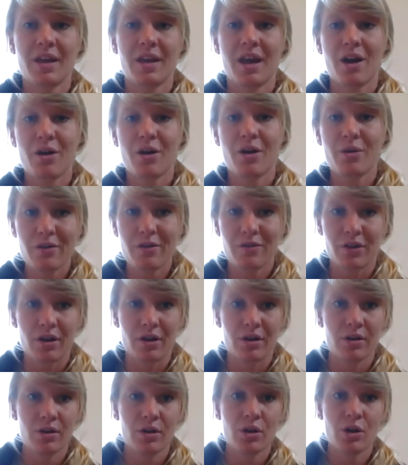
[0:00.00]
However,
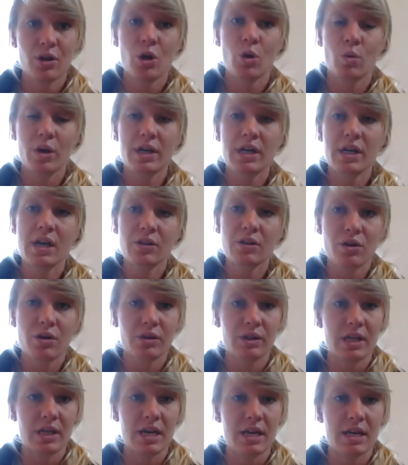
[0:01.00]
working
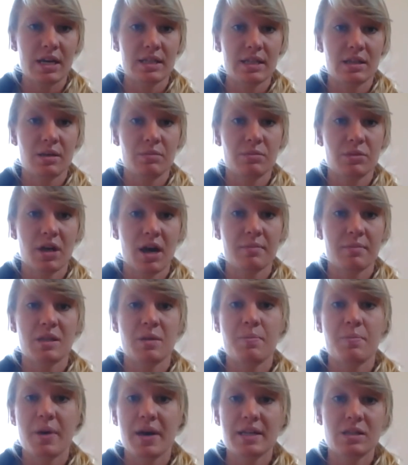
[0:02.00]
locally is sometimes
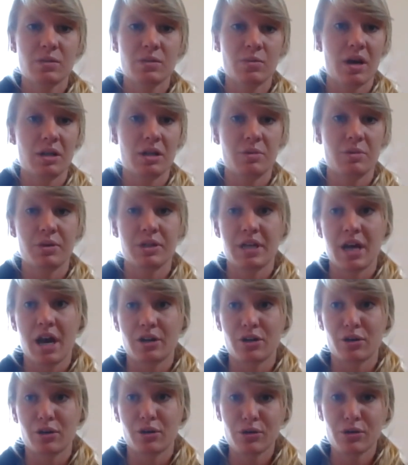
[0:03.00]
the best way to
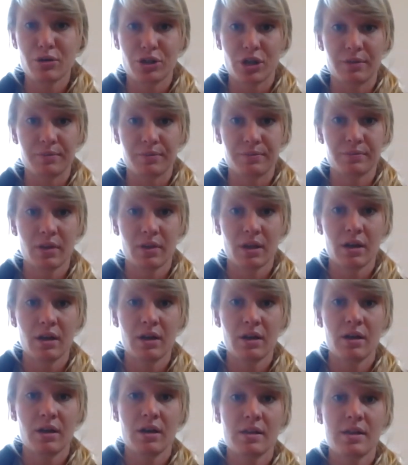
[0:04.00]
protect our ocean.
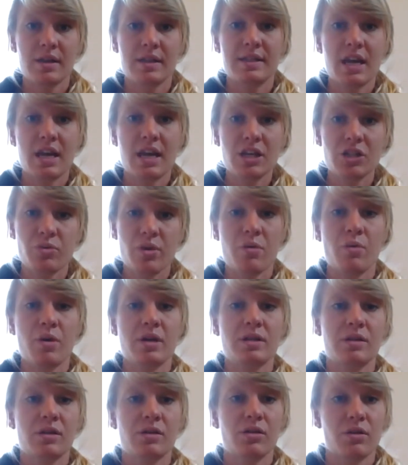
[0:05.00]
The sanctuary
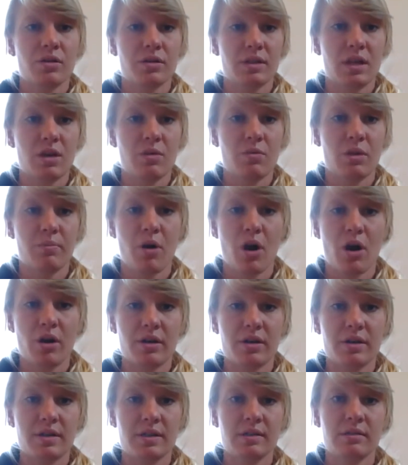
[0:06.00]
works closely with
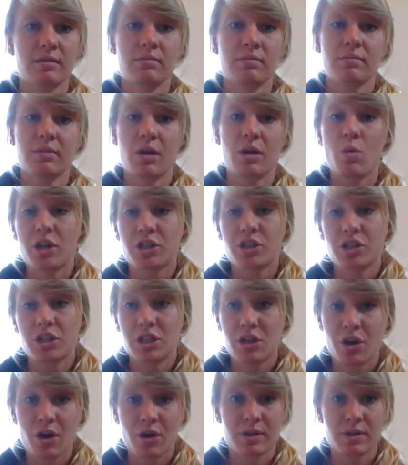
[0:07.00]
partners like
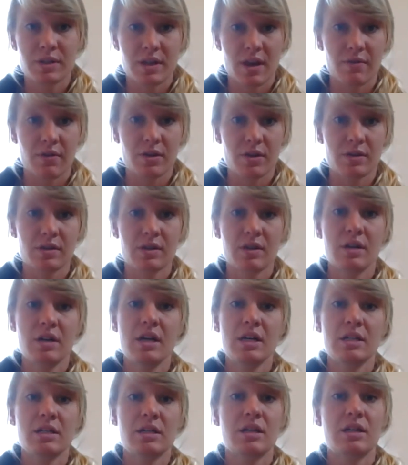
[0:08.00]
Washington Coast Savers
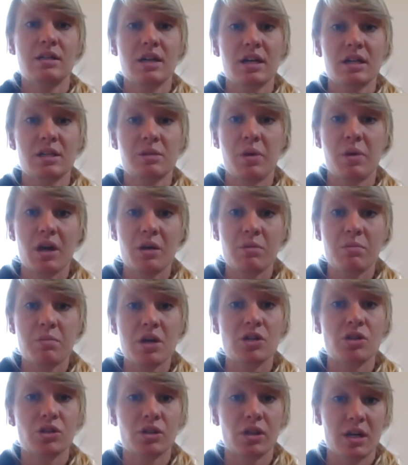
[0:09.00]
to conduct big
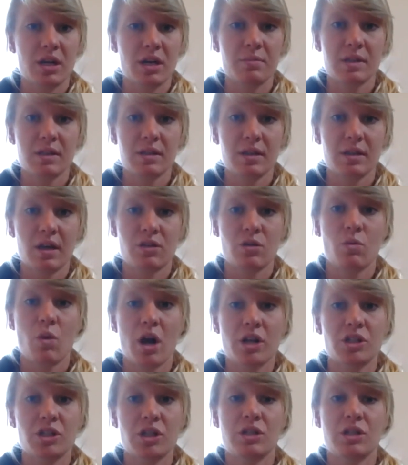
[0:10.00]
beach cleanups like the
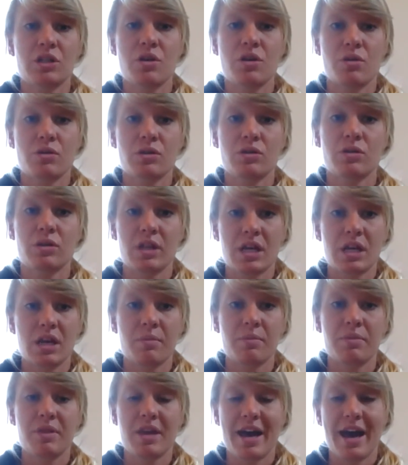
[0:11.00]
Washington Coastal
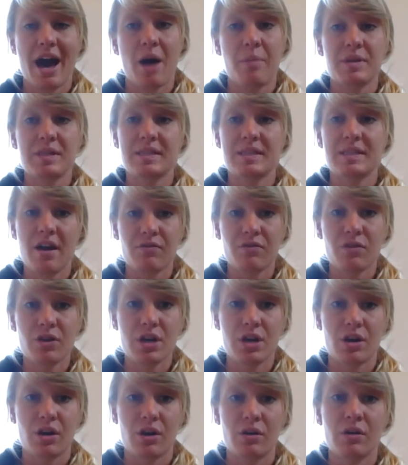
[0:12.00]
Cleanup that happens
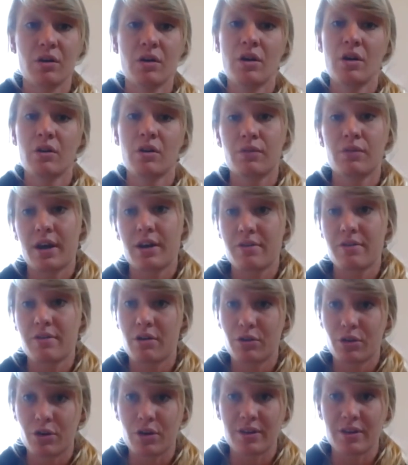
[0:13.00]
every year right
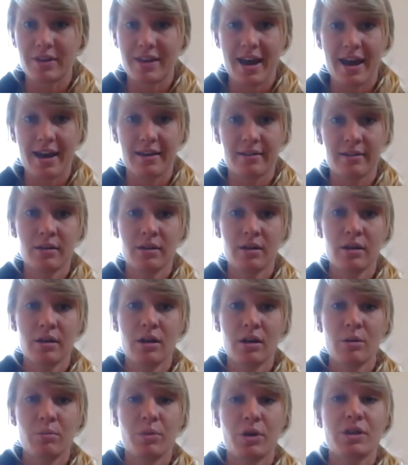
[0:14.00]
around Earth Day.
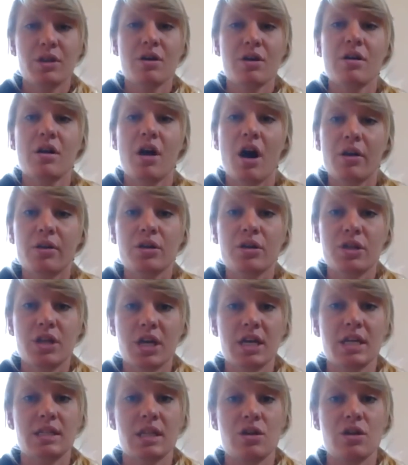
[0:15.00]
But there are other
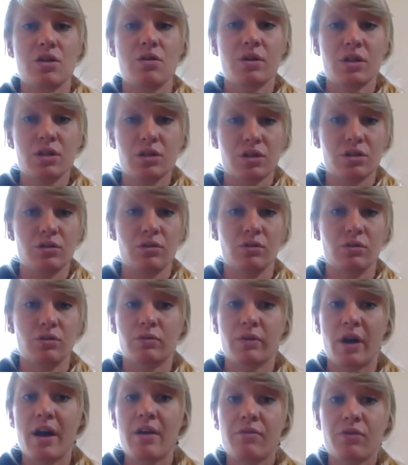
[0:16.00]
things that you can do
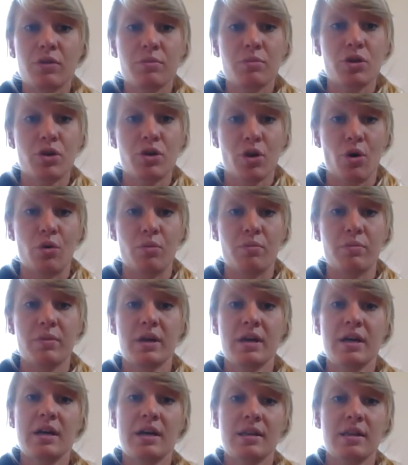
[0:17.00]
right from your home
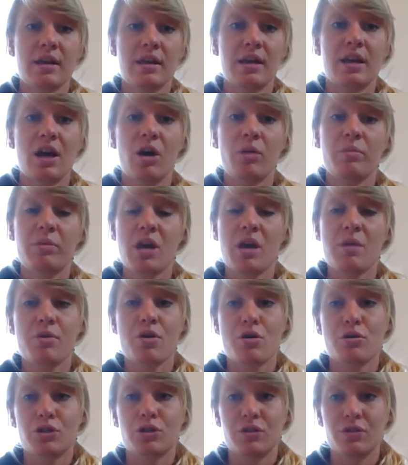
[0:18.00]
that can help keep
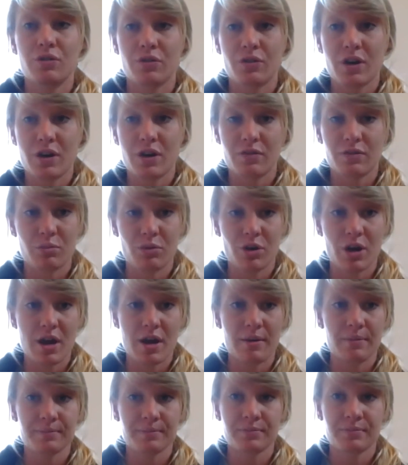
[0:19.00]
our ocean free of
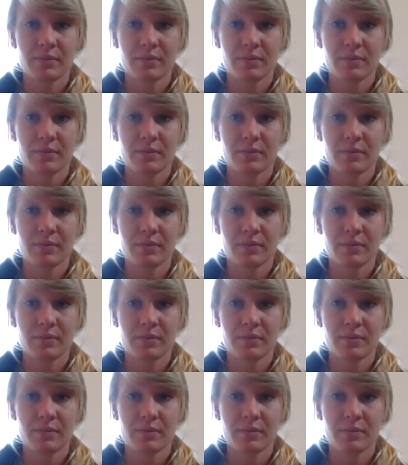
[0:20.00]
debris.